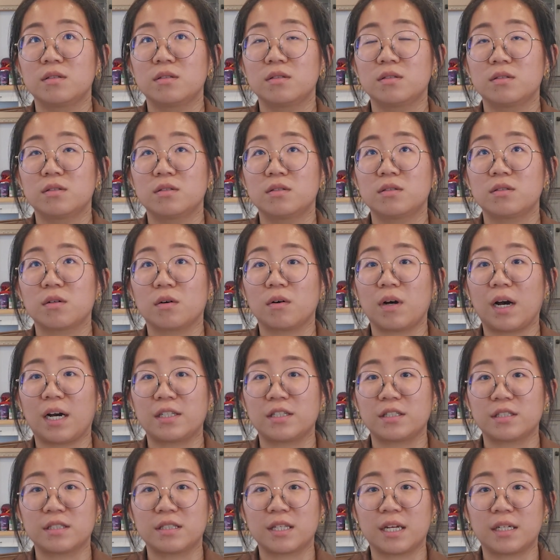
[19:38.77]
So I
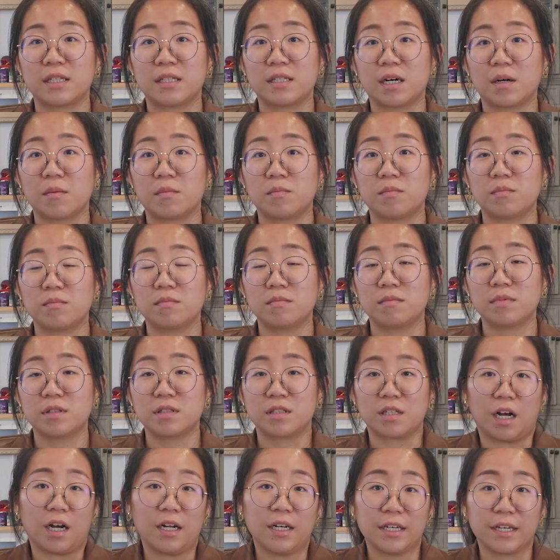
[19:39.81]
just ended up
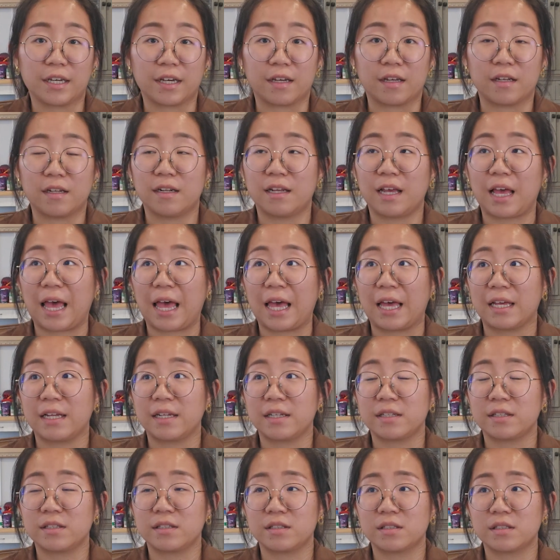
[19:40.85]
starting it,
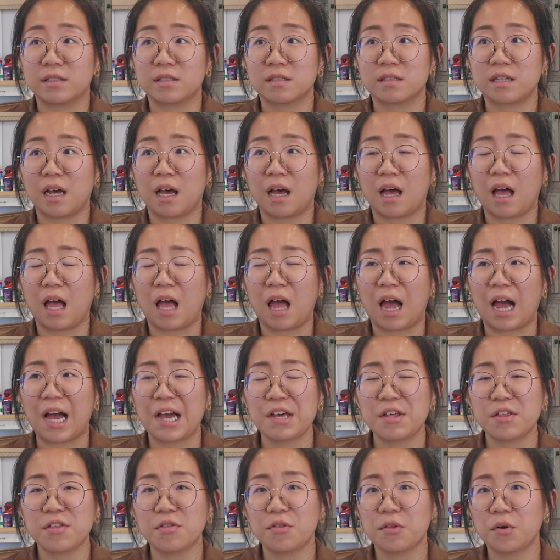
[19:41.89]
and
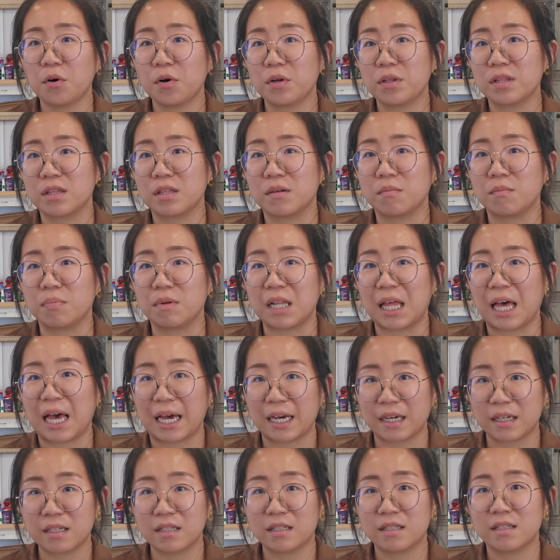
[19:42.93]
I thought the
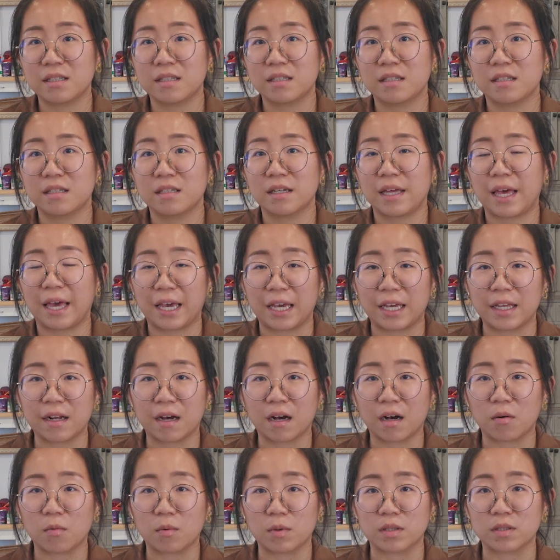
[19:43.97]
black
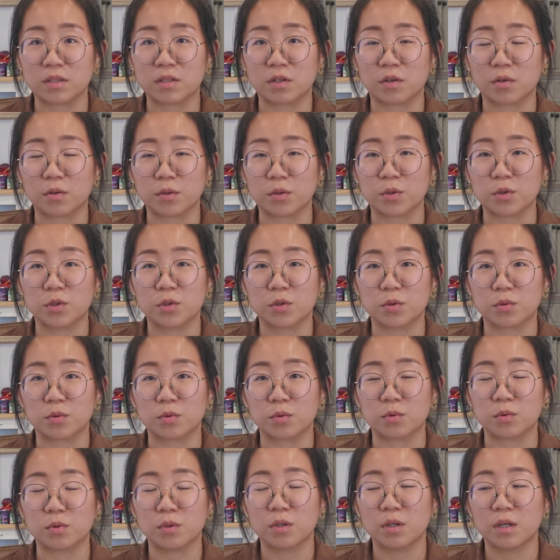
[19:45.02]
Ada was going
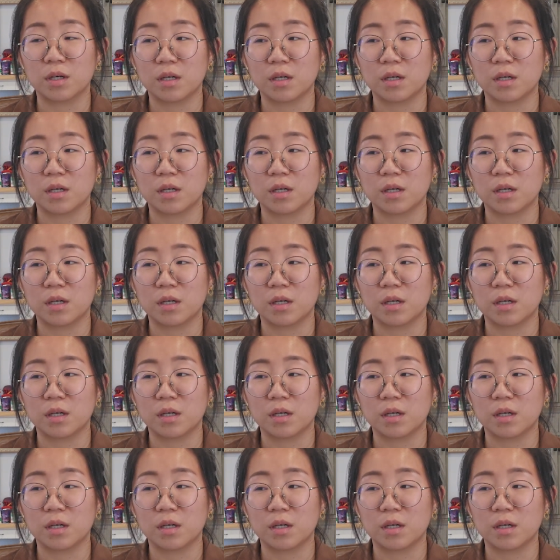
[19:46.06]
to